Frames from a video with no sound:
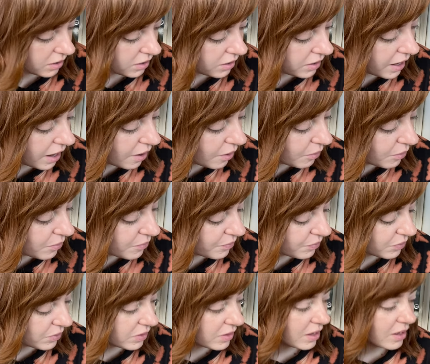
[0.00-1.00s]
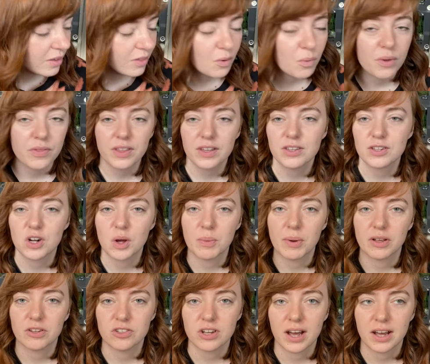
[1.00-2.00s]
now the one thing to know
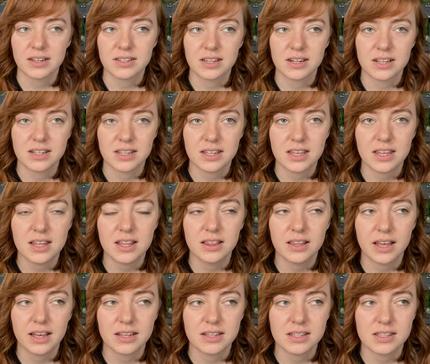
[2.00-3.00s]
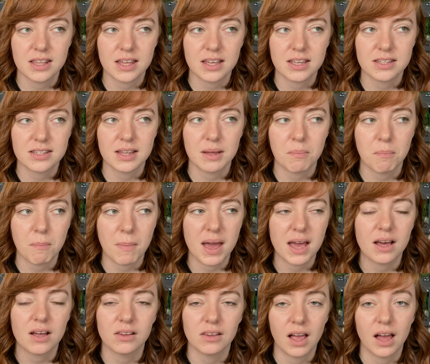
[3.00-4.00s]
about Jaxon is he likes things that
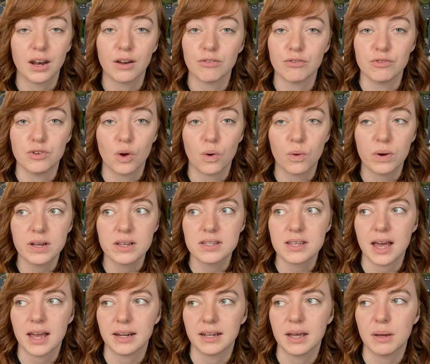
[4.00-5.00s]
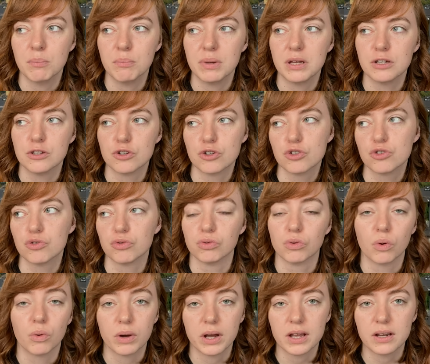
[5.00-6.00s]
make a lot of noise and can be
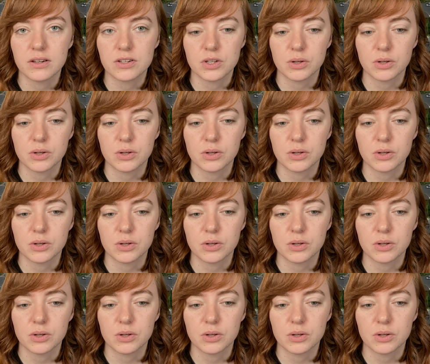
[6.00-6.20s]
destroyed.